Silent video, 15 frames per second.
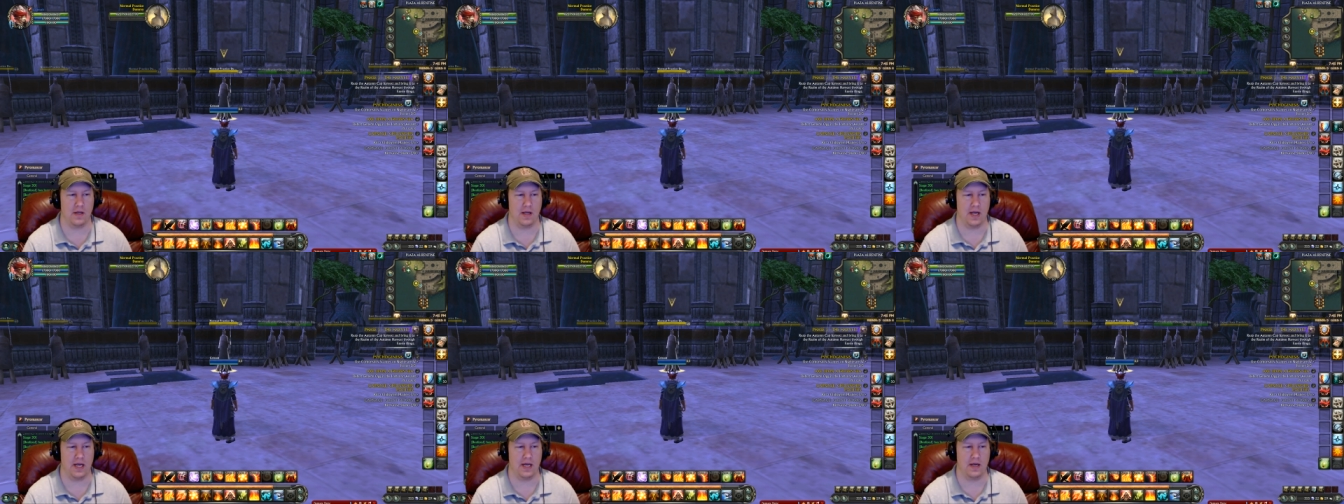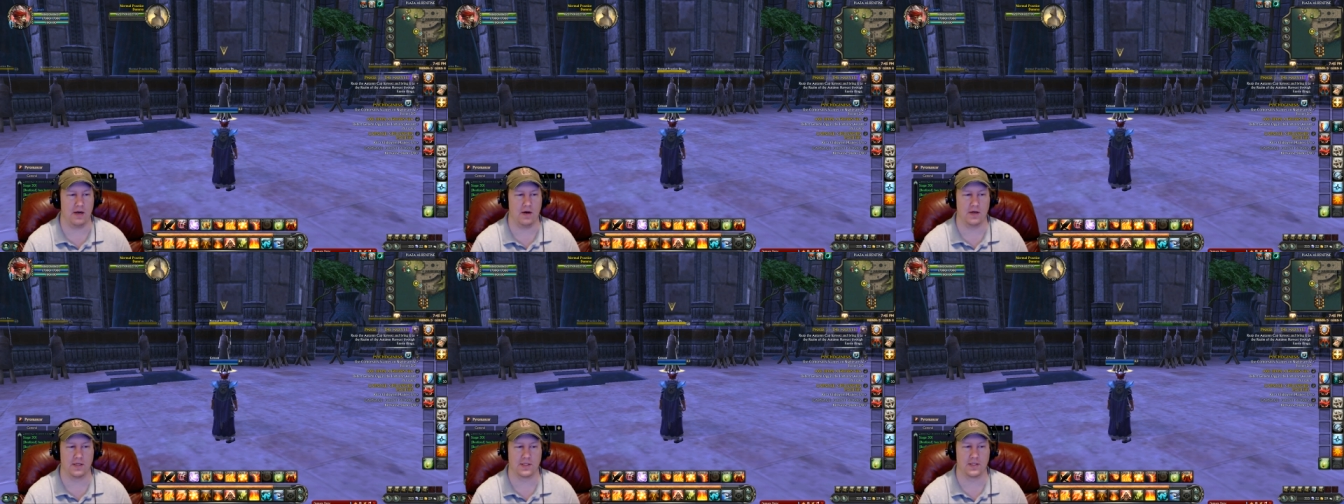and
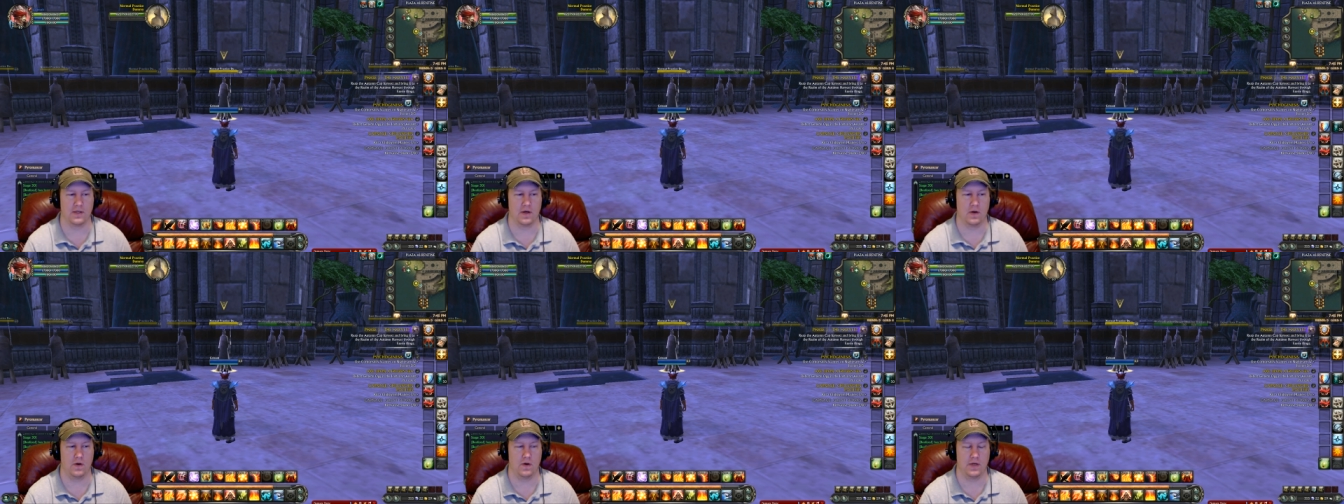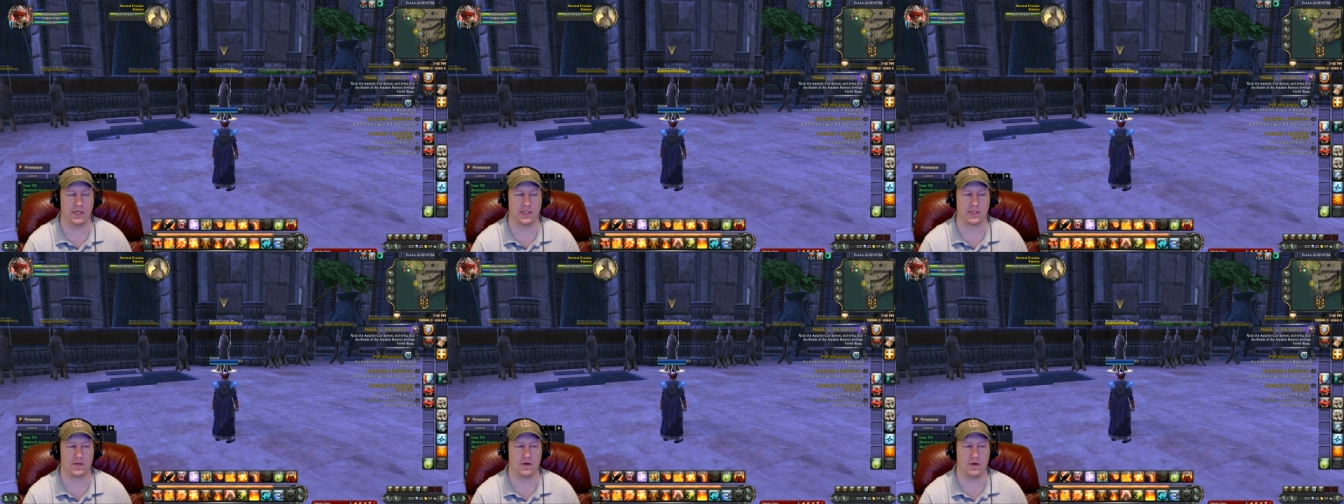also
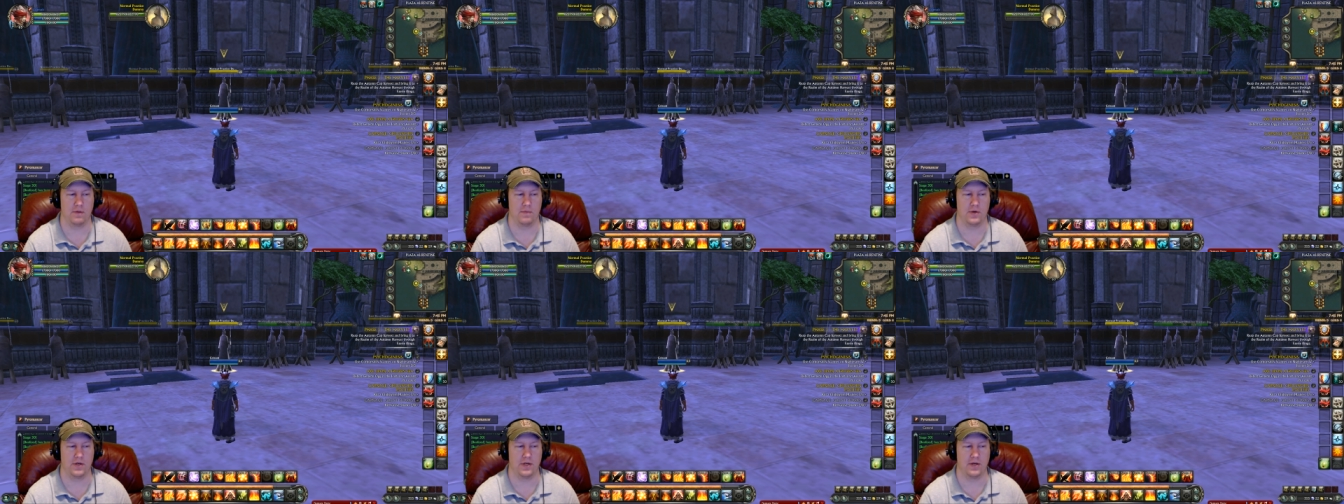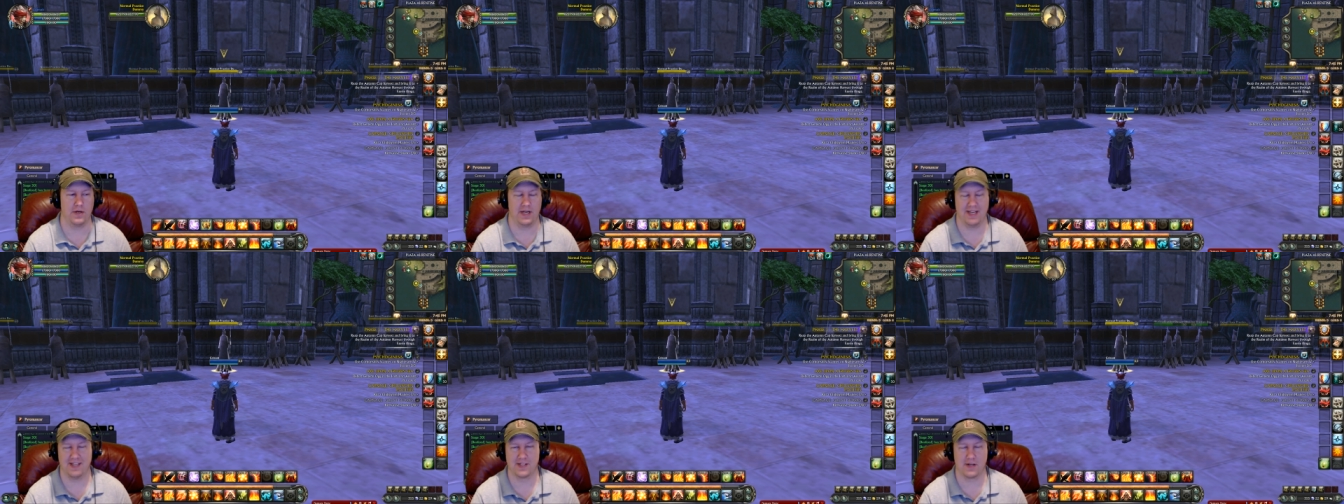it's going to put your
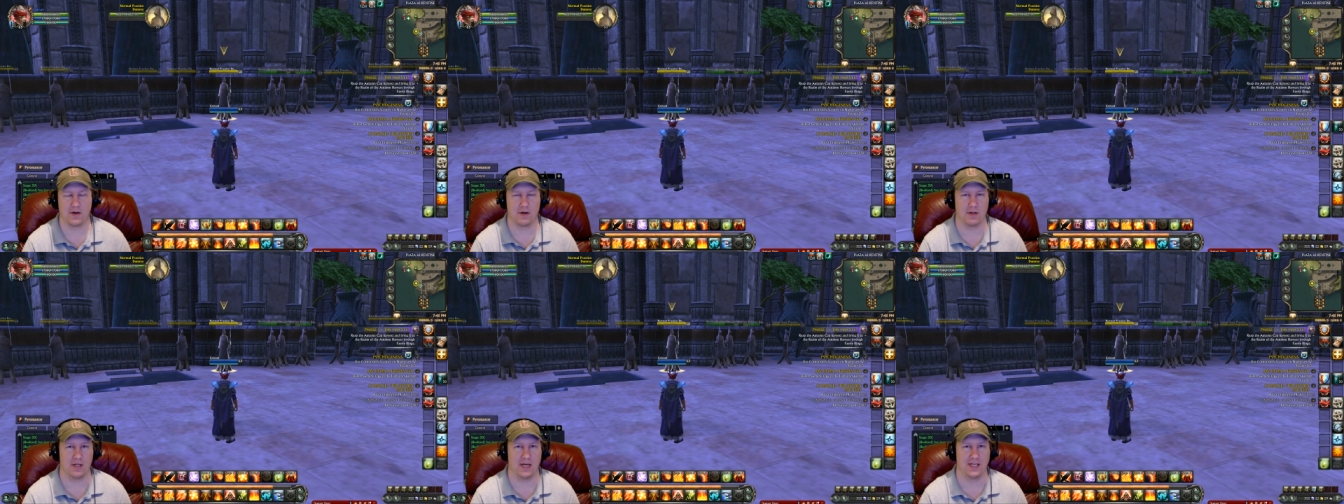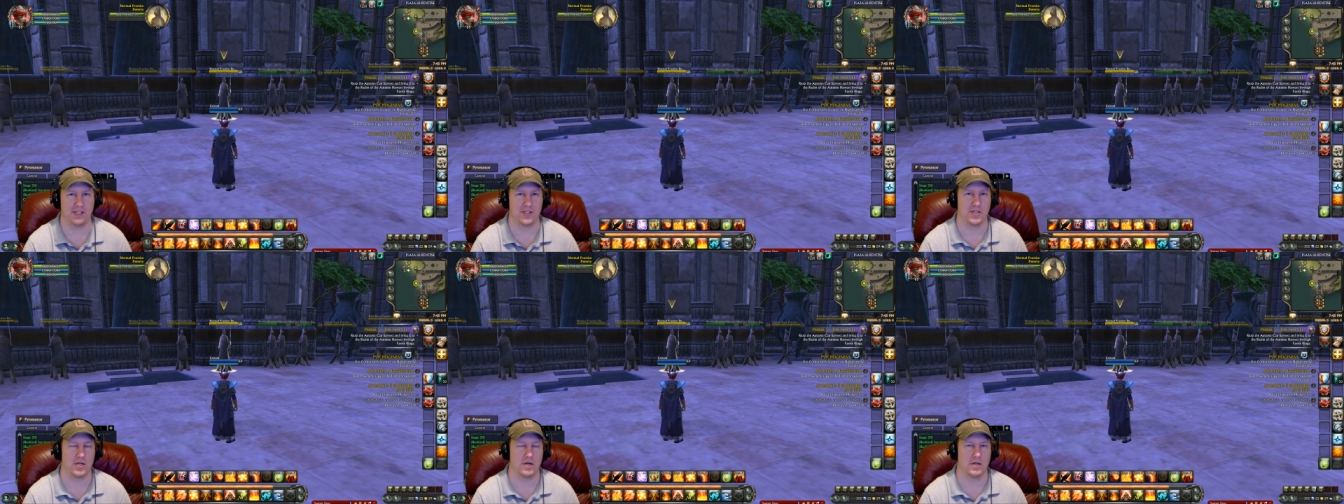
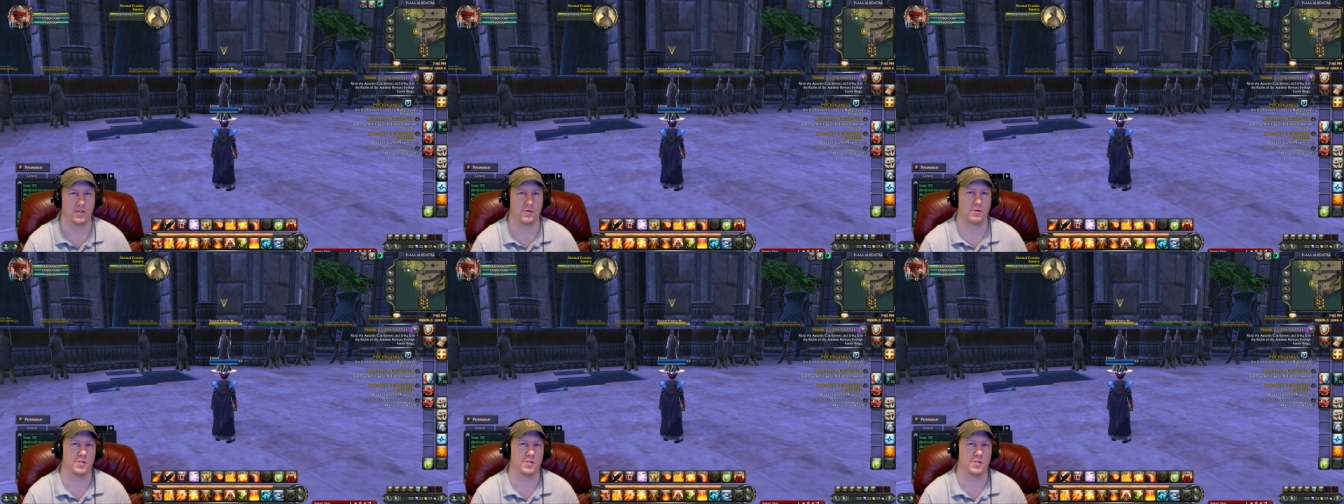internalized charge,